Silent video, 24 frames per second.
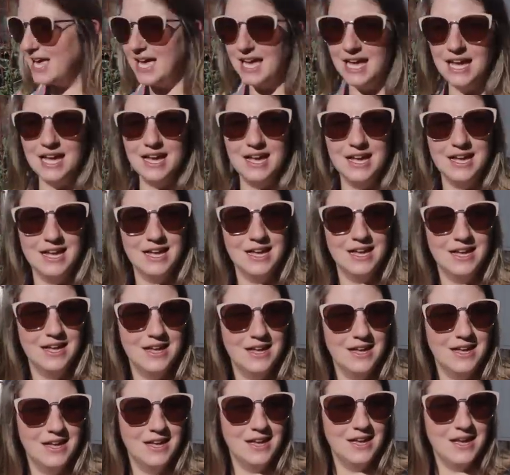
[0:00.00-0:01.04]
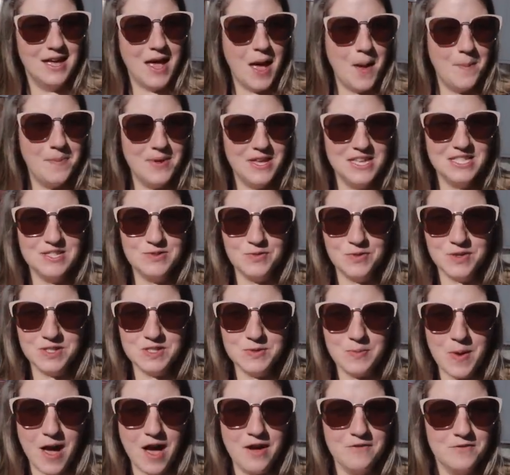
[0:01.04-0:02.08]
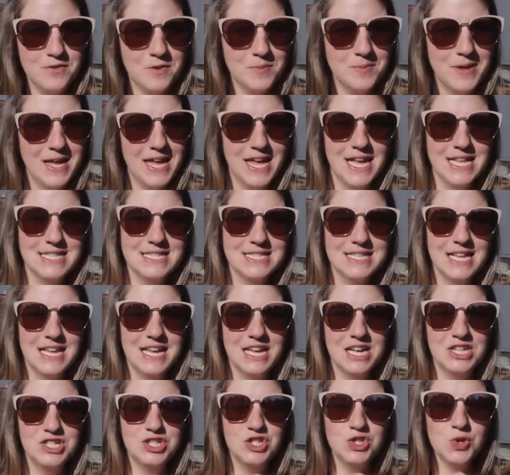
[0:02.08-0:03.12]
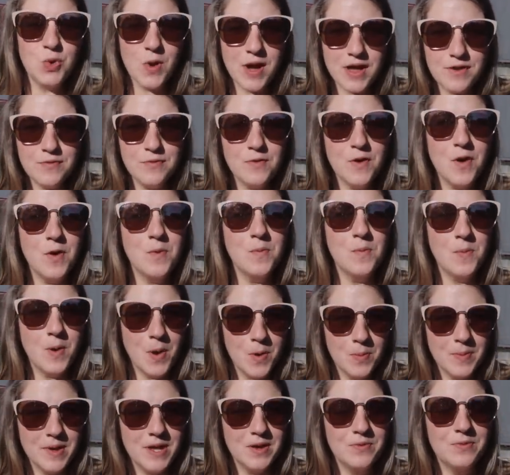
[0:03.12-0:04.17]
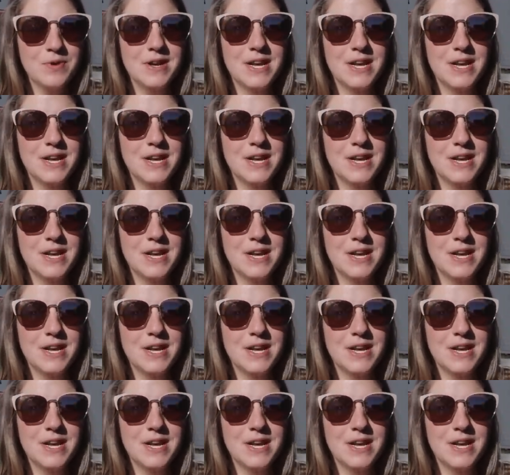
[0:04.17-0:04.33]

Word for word: like a peaceful spot for me. It's like a joyful moment